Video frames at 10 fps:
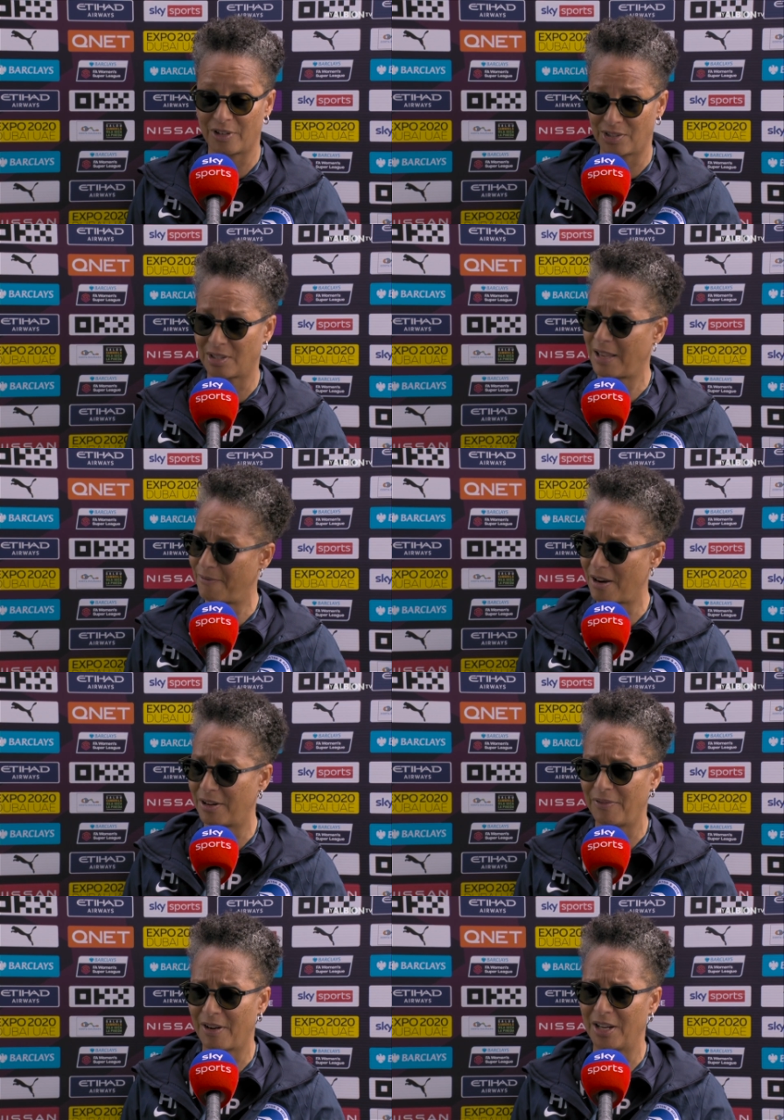us today,
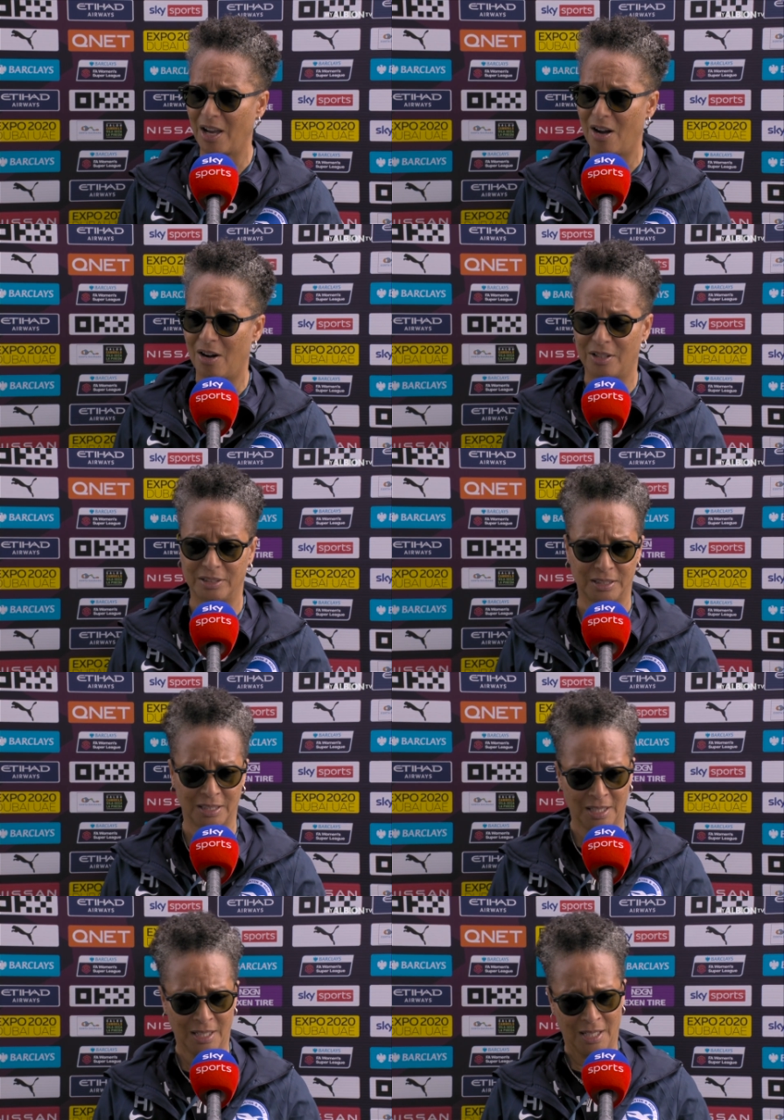very, very hard.
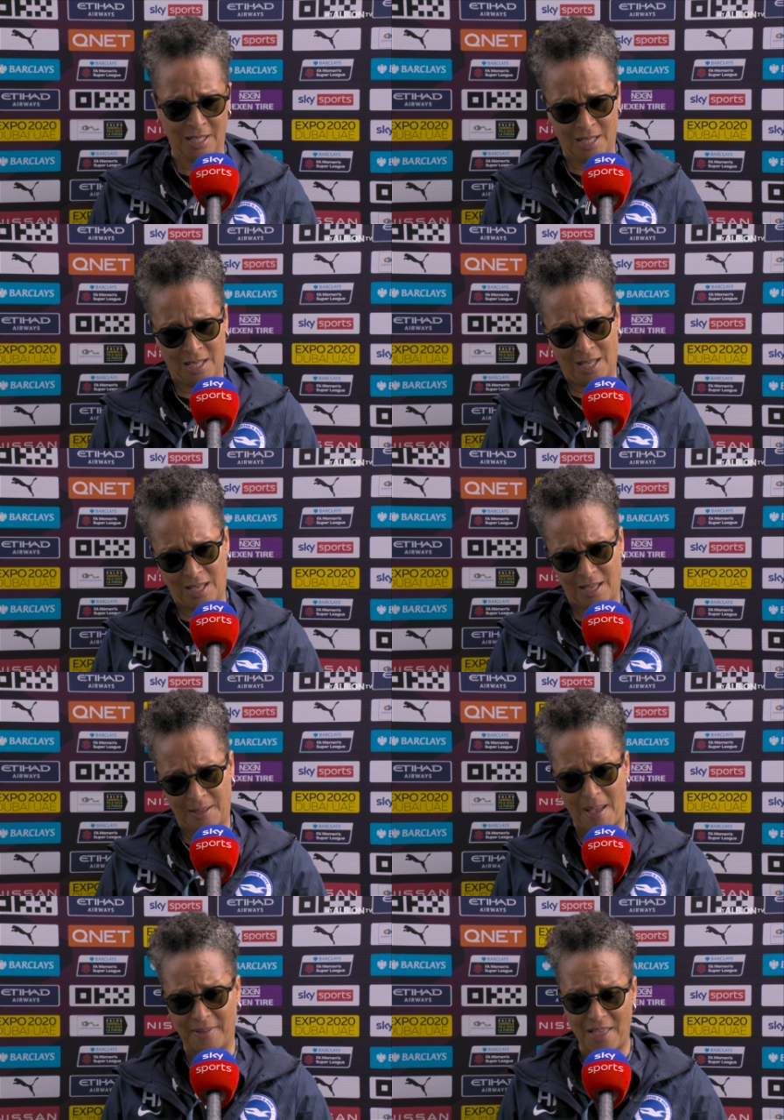Uh,
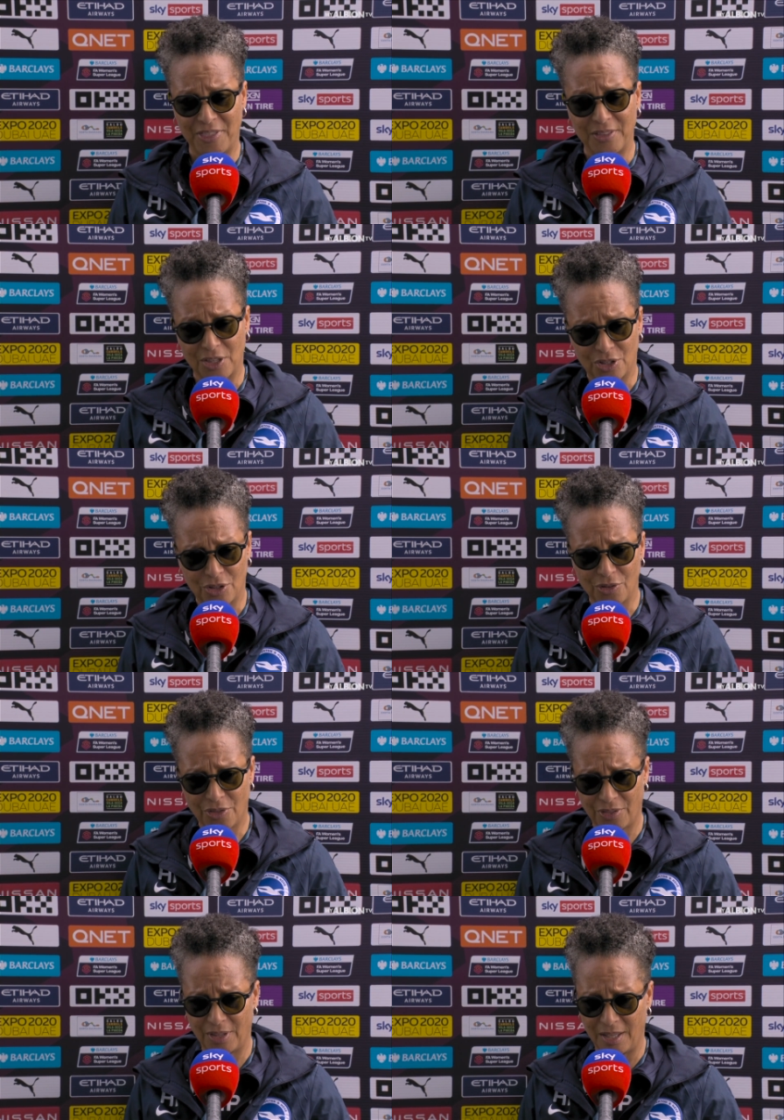I, I, think the good
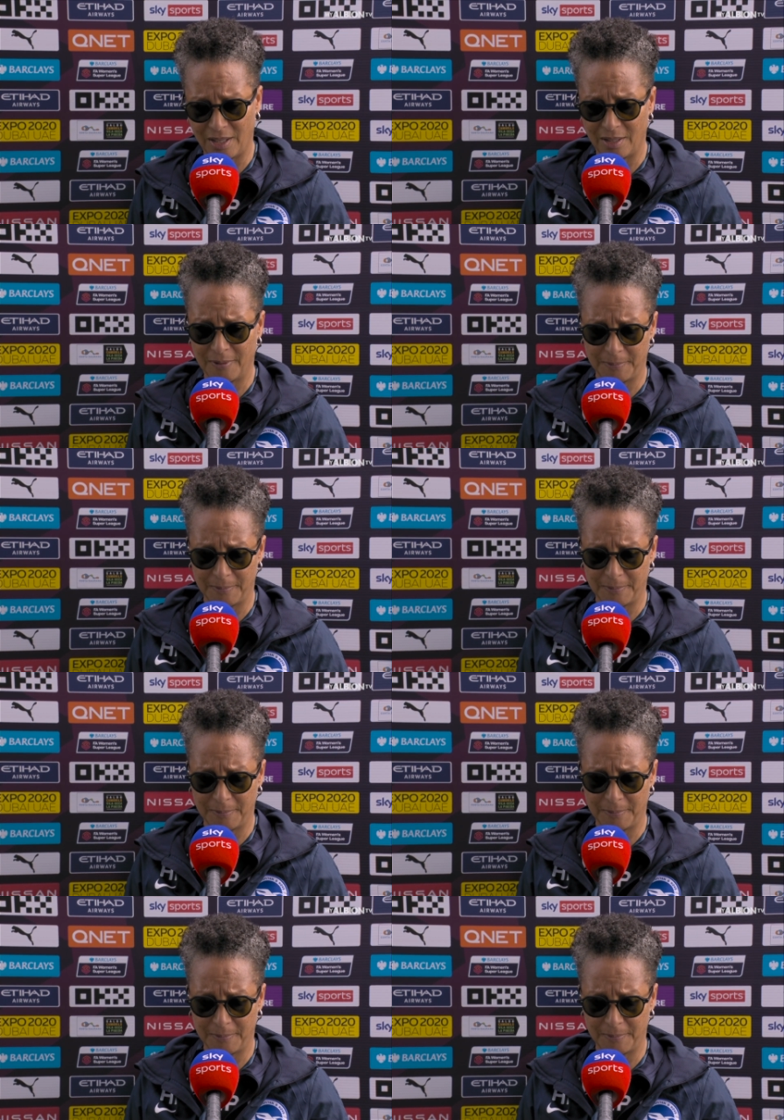thing,